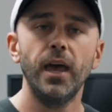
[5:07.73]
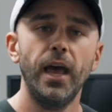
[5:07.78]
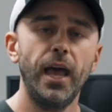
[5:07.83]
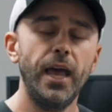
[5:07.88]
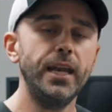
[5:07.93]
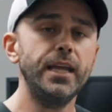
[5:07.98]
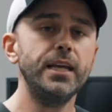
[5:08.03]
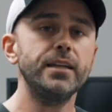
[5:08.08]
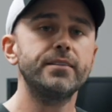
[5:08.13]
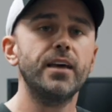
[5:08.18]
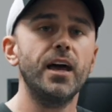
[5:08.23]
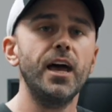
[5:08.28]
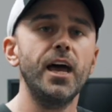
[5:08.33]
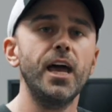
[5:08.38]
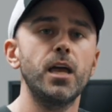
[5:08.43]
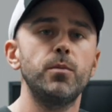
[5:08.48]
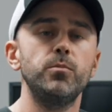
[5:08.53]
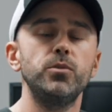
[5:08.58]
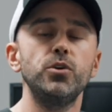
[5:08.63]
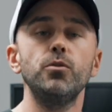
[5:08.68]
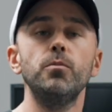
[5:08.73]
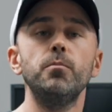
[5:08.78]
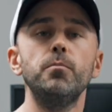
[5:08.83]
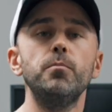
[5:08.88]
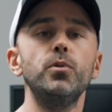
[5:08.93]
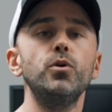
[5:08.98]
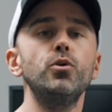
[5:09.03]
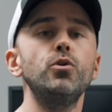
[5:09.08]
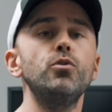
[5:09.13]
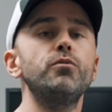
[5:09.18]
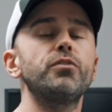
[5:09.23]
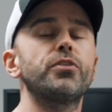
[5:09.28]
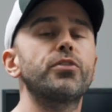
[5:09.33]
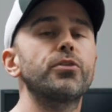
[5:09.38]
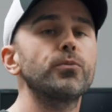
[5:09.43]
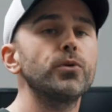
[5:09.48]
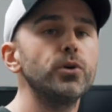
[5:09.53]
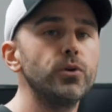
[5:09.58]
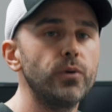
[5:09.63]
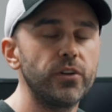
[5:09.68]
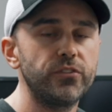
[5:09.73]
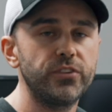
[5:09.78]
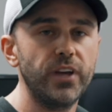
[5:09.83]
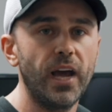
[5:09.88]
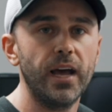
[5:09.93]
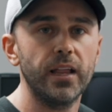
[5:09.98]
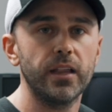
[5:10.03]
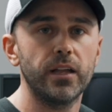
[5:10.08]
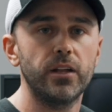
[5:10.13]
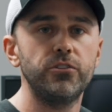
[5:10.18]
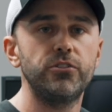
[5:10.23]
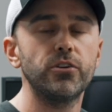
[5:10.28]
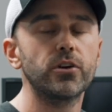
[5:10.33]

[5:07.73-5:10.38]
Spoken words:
Anytime you move through a challenge,